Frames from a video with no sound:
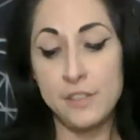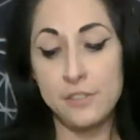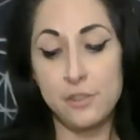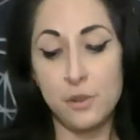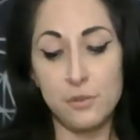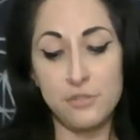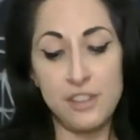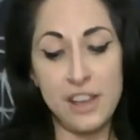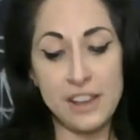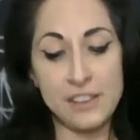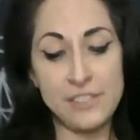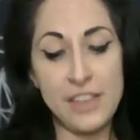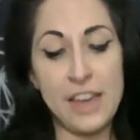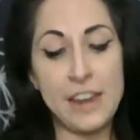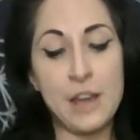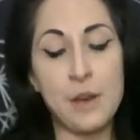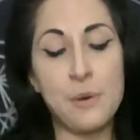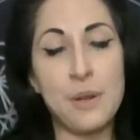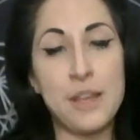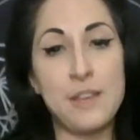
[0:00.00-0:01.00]
So check
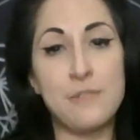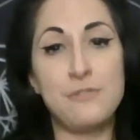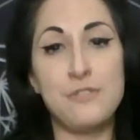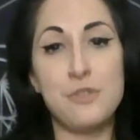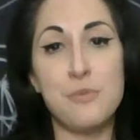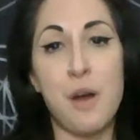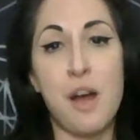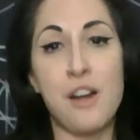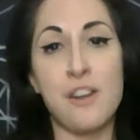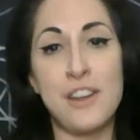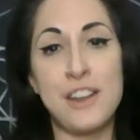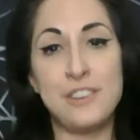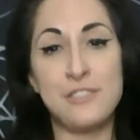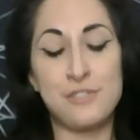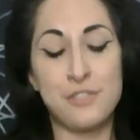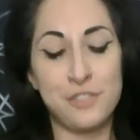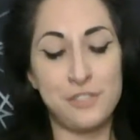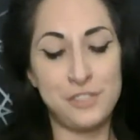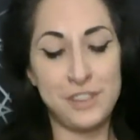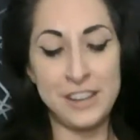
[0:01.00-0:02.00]
that out if you are
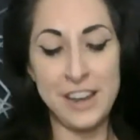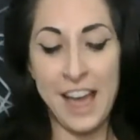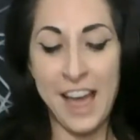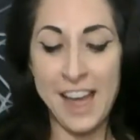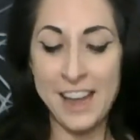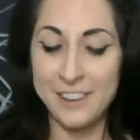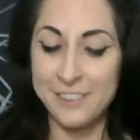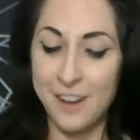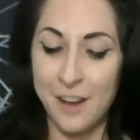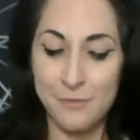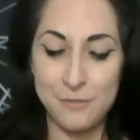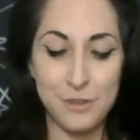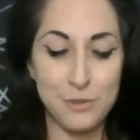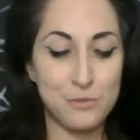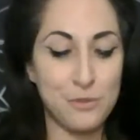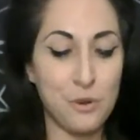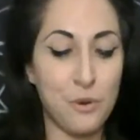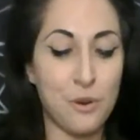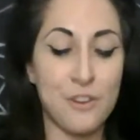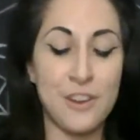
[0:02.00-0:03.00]
interested. I love you,
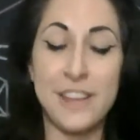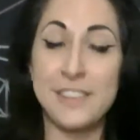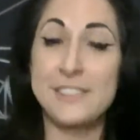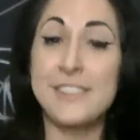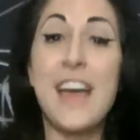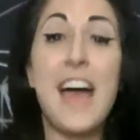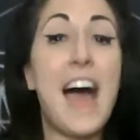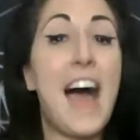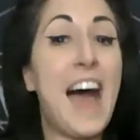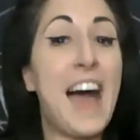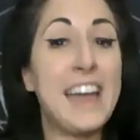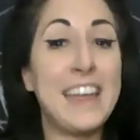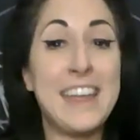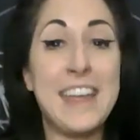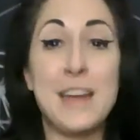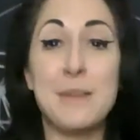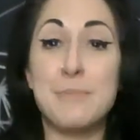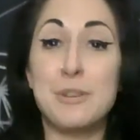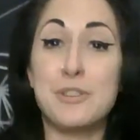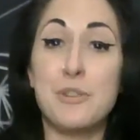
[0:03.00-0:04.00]
Taurus. I
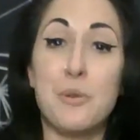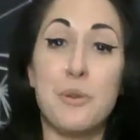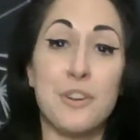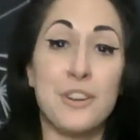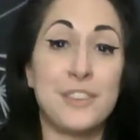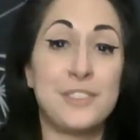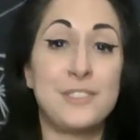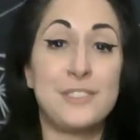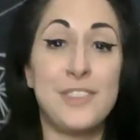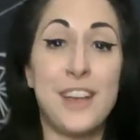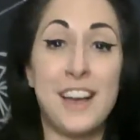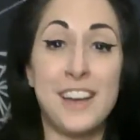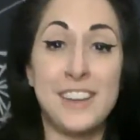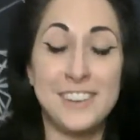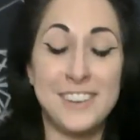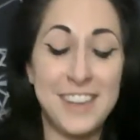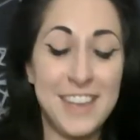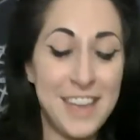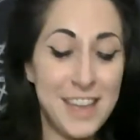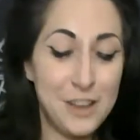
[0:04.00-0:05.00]
am a Taurus
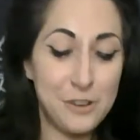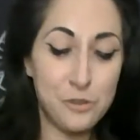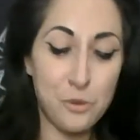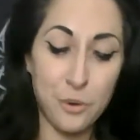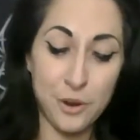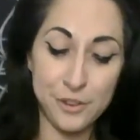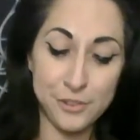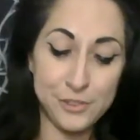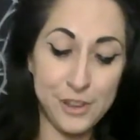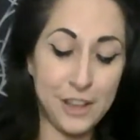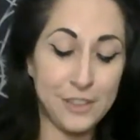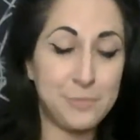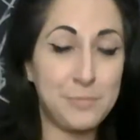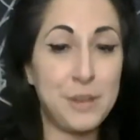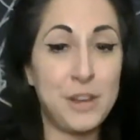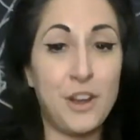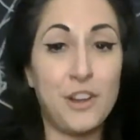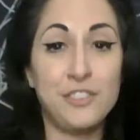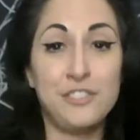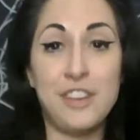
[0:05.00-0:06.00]
sun. Taurus
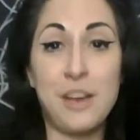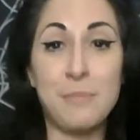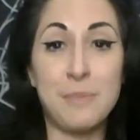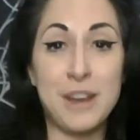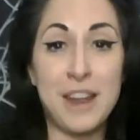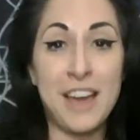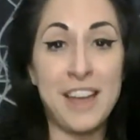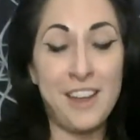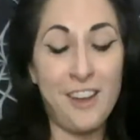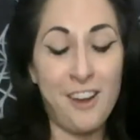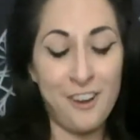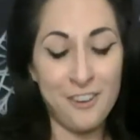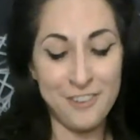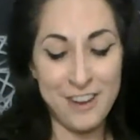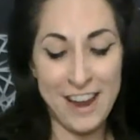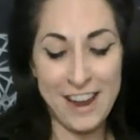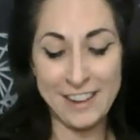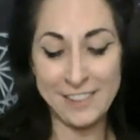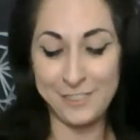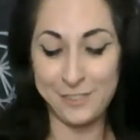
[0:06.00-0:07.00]
cusping on Gemini, all
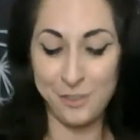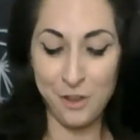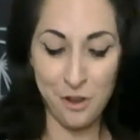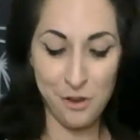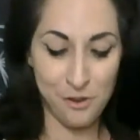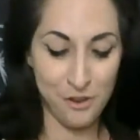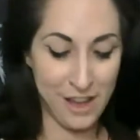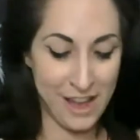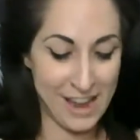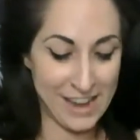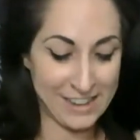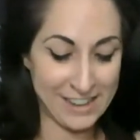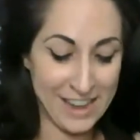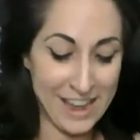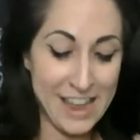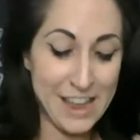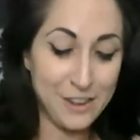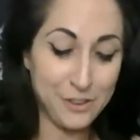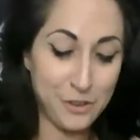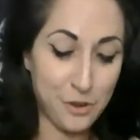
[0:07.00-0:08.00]
right? So, like,
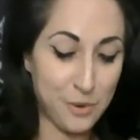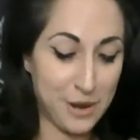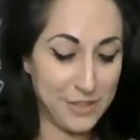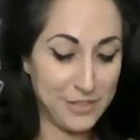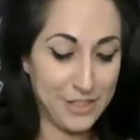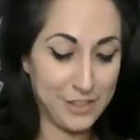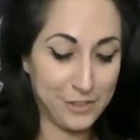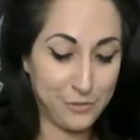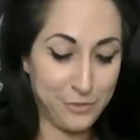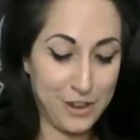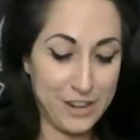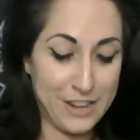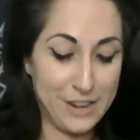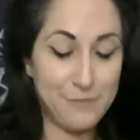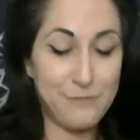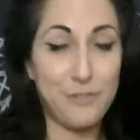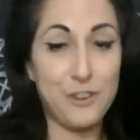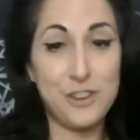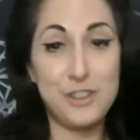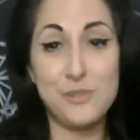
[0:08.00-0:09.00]
doing this
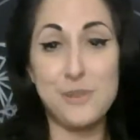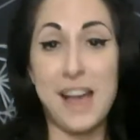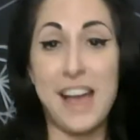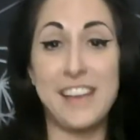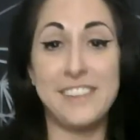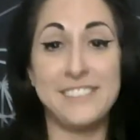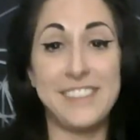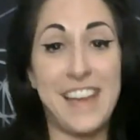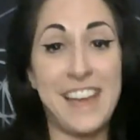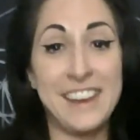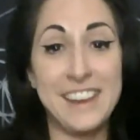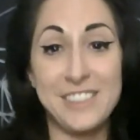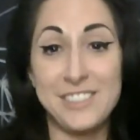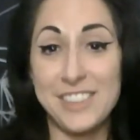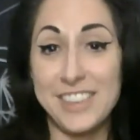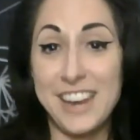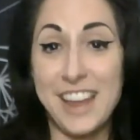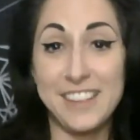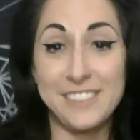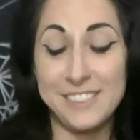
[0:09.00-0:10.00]
reading for you guys,
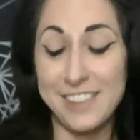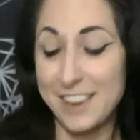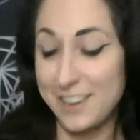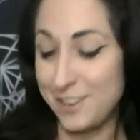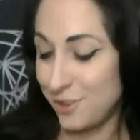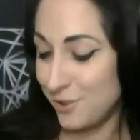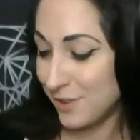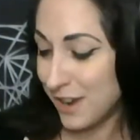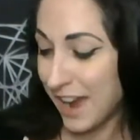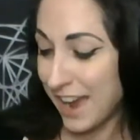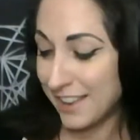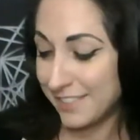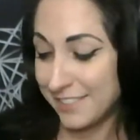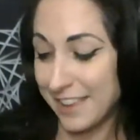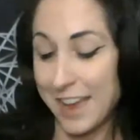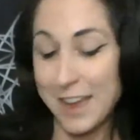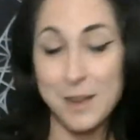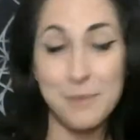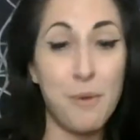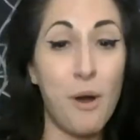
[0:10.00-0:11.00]
anything I say to you guys,
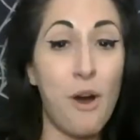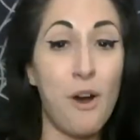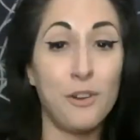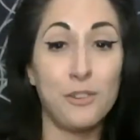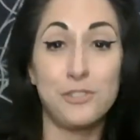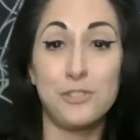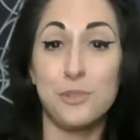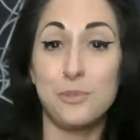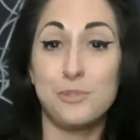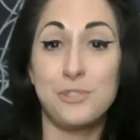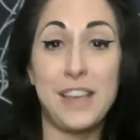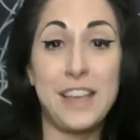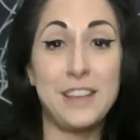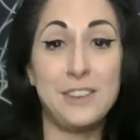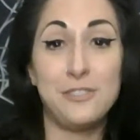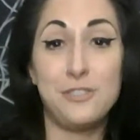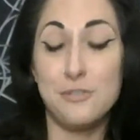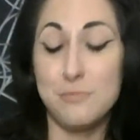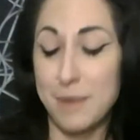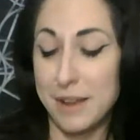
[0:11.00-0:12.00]
I am also
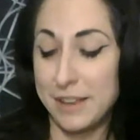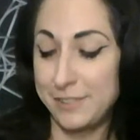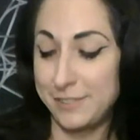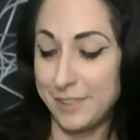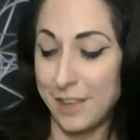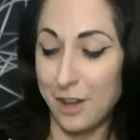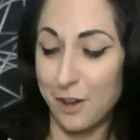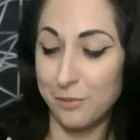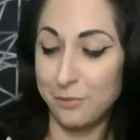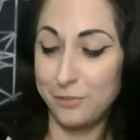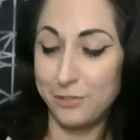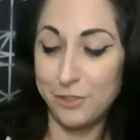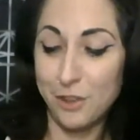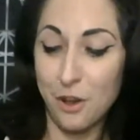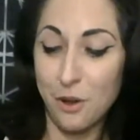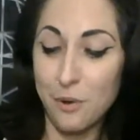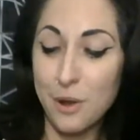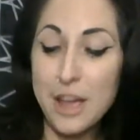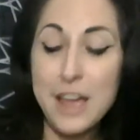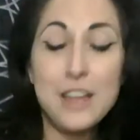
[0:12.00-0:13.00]
saying to myself.
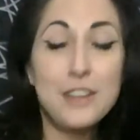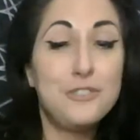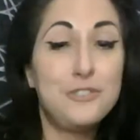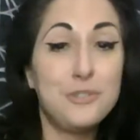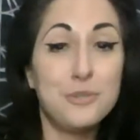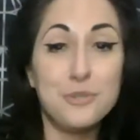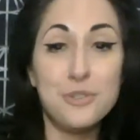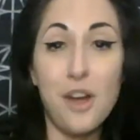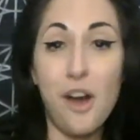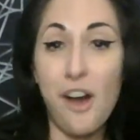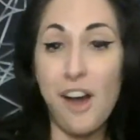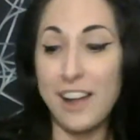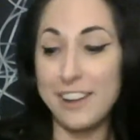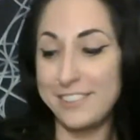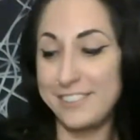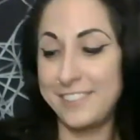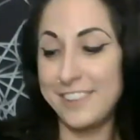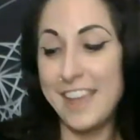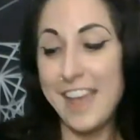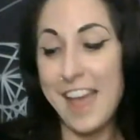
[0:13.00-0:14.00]
So do
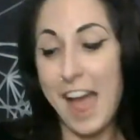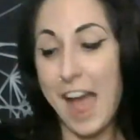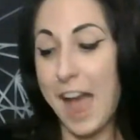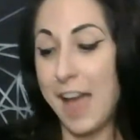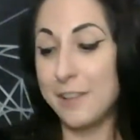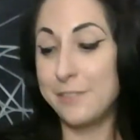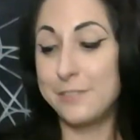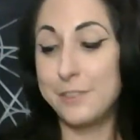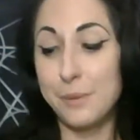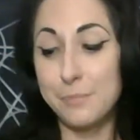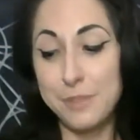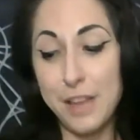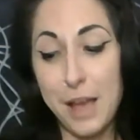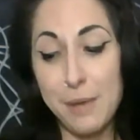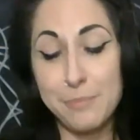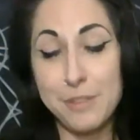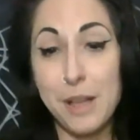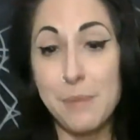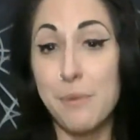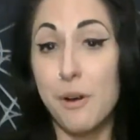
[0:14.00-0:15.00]
not... I
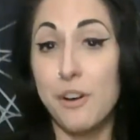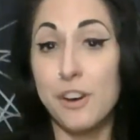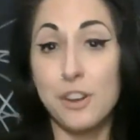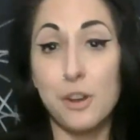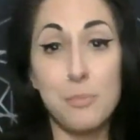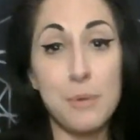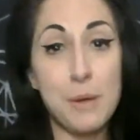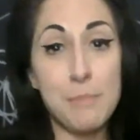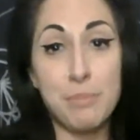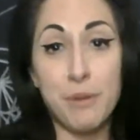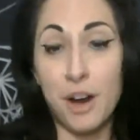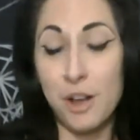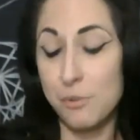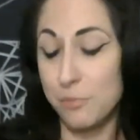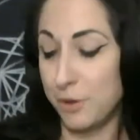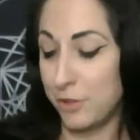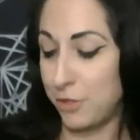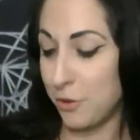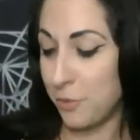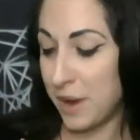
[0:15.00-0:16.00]
sometimes I'm a little bit blunt
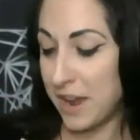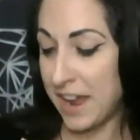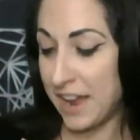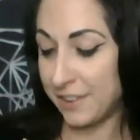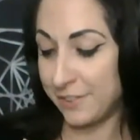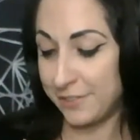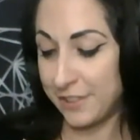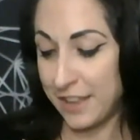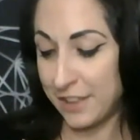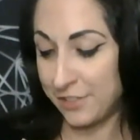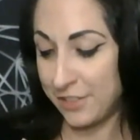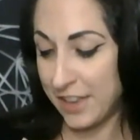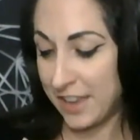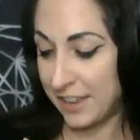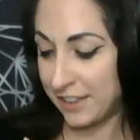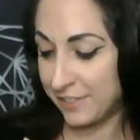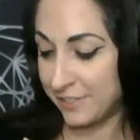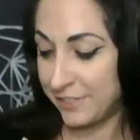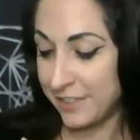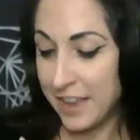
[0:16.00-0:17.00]
with the way I say
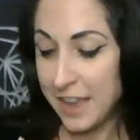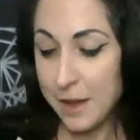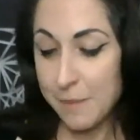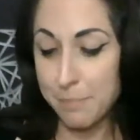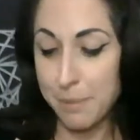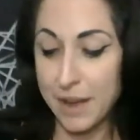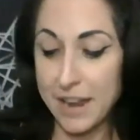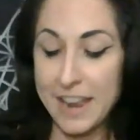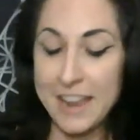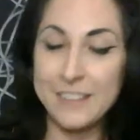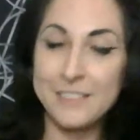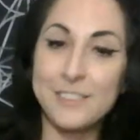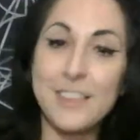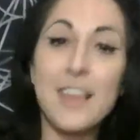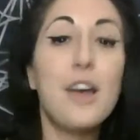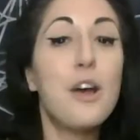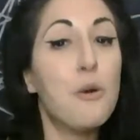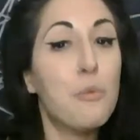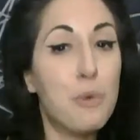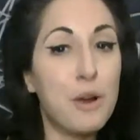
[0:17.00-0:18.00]
things, but it's...
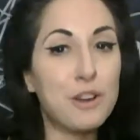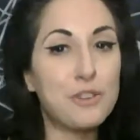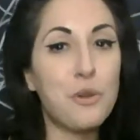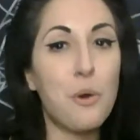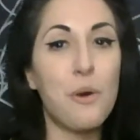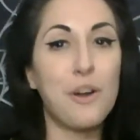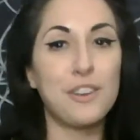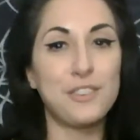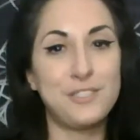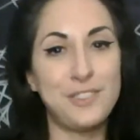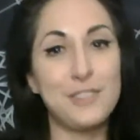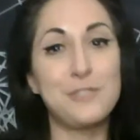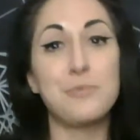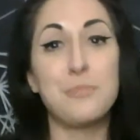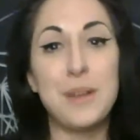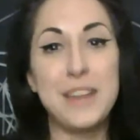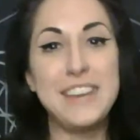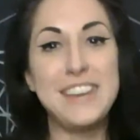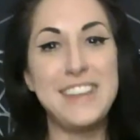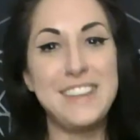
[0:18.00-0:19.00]
We're Tauruses,
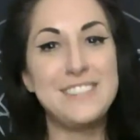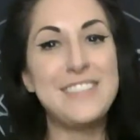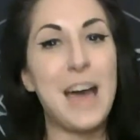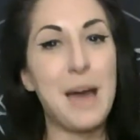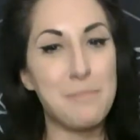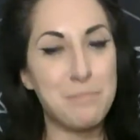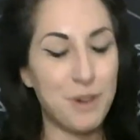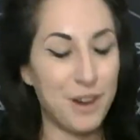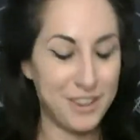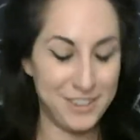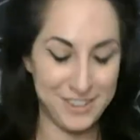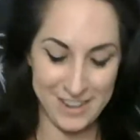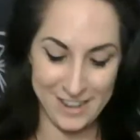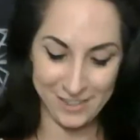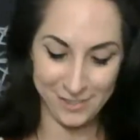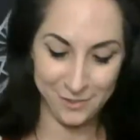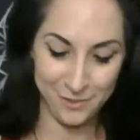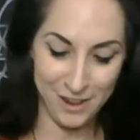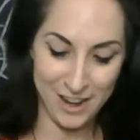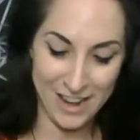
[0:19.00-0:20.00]
we need that
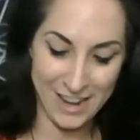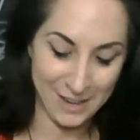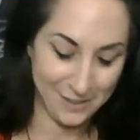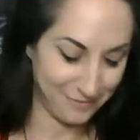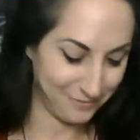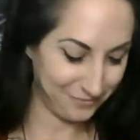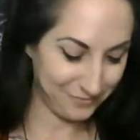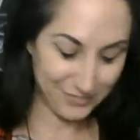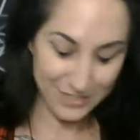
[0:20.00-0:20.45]
bluntness, right?